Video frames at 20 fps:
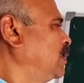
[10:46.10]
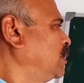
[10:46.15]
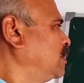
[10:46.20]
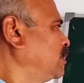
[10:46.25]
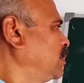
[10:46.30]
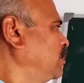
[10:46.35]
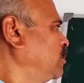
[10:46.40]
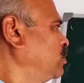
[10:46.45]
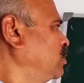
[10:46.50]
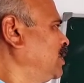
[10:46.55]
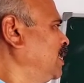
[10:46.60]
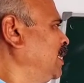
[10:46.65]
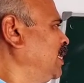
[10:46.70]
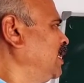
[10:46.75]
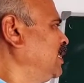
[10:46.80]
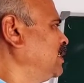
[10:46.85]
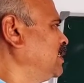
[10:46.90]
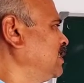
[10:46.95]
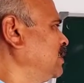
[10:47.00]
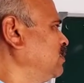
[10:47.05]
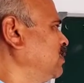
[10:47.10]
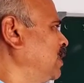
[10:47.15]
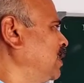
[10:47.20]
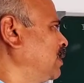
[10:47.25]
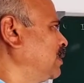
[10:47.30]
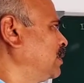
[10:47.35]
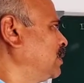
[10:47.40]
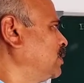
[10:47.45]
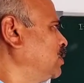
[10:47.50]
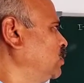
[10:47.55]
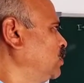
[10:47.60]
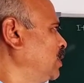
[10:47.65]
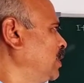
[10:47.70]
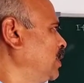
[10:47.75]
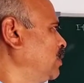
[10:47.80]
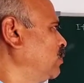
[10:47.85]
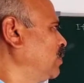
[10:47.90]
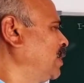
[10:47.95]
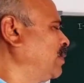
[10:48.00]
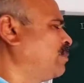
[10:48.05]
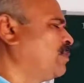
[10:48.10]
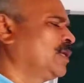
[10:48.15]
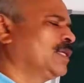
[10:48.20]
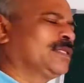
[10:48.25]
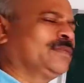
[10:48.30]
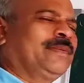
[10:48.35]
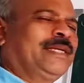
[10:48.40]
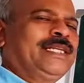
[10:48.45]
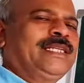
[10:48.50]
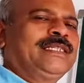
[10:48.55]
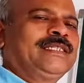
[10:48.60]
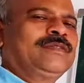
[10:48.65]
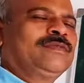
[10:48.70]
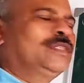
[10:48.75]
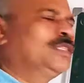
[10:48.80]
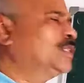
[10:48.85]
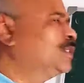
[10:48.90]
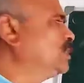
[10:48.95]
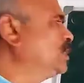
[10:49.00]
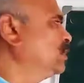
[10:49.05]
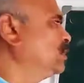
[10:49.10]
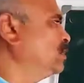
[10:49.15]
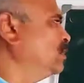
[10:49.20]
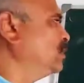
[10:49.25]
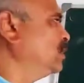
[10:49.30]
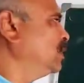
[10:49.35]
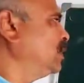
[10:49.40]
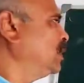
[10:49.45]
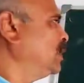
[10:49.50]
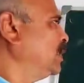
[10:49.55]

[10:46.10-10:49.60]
Suppose n is even, you will get 1 plus minus 1, 0.